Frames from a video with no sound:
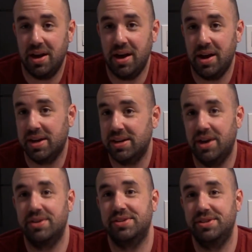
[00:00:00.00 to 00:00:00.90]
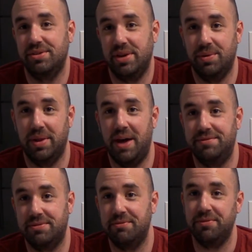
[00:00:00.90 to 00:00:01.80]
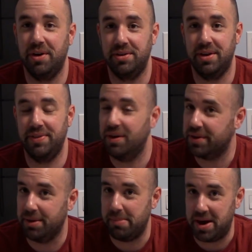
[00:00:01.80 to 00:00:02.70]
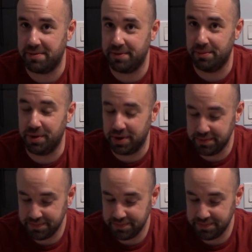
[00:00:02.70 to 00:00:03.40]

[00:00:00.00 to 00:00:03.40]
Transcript: and I guarantee you they will have some fun and they'll come back for more.